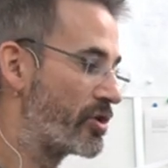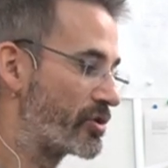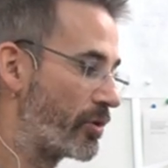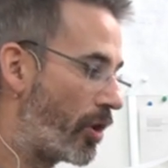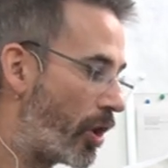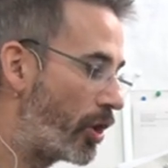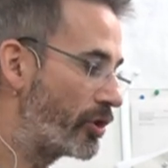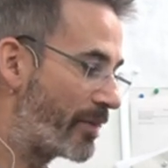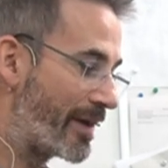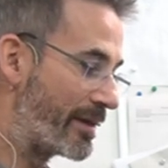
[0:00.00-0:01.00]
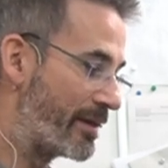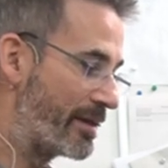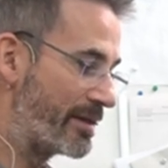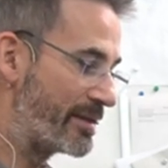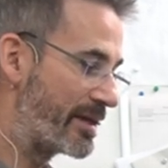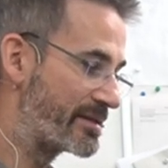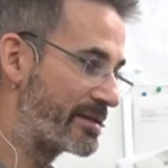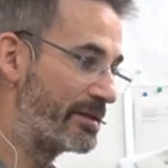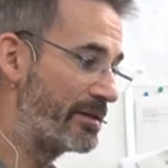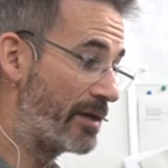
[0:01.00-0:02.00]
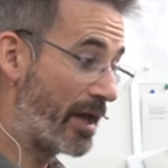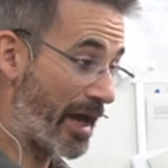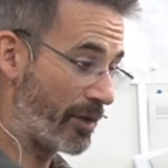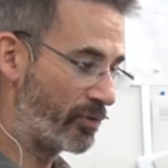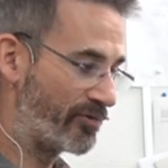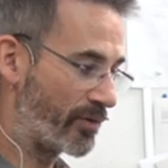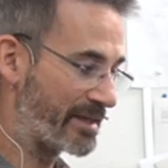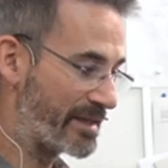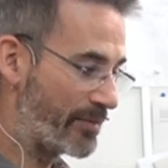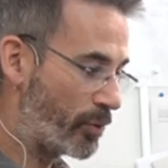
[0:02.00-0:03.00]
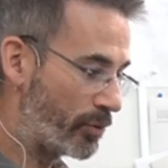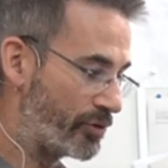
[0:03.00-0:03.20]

So on my desk here, I would, for example,